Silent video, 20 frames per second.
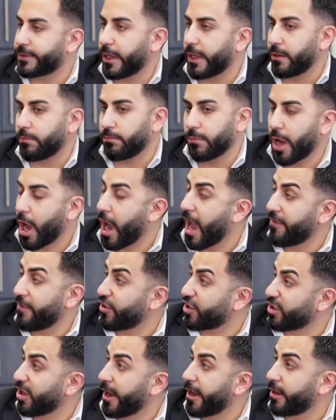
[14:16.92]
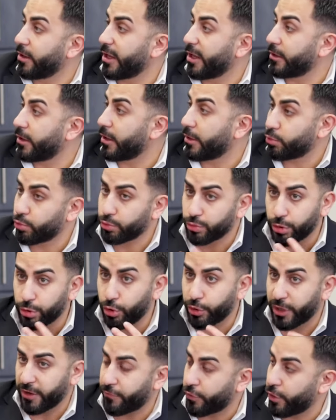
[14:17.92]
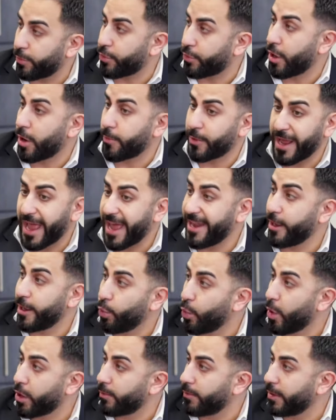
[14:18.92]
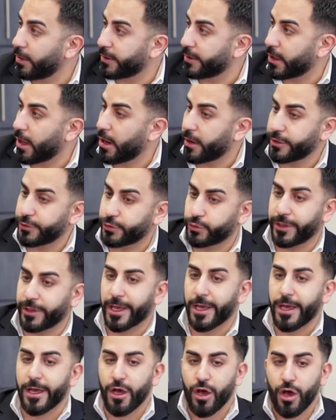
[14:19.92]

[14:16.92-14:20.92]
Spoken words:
say I have a client right now looking for a property and they want to build a garden suite.